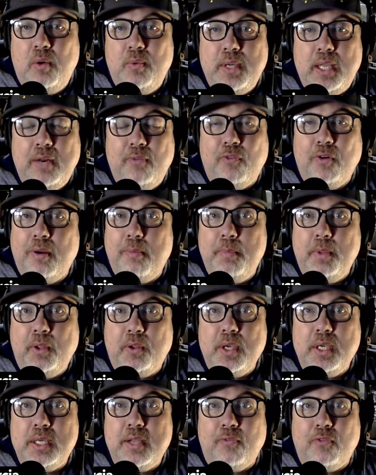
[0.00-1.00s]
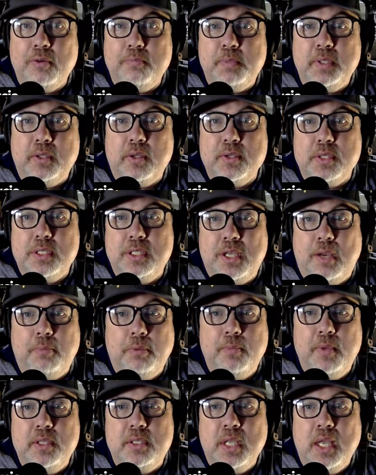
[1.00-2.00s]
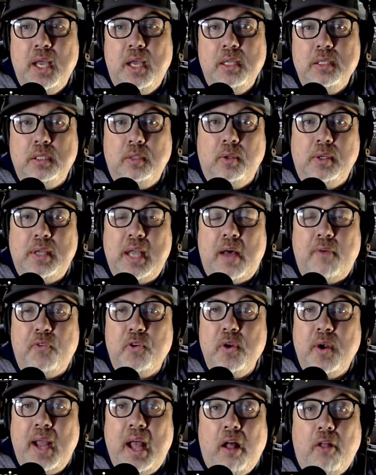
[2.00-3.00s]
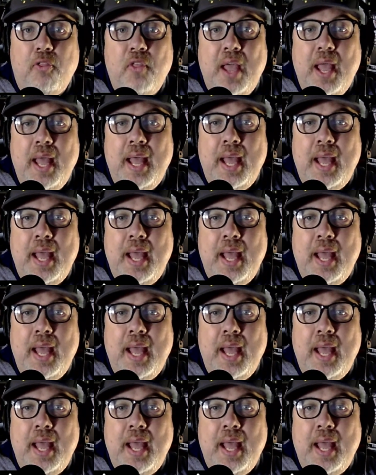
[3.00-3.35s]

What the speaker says: No need for a million different pills and supplements to look out for your health.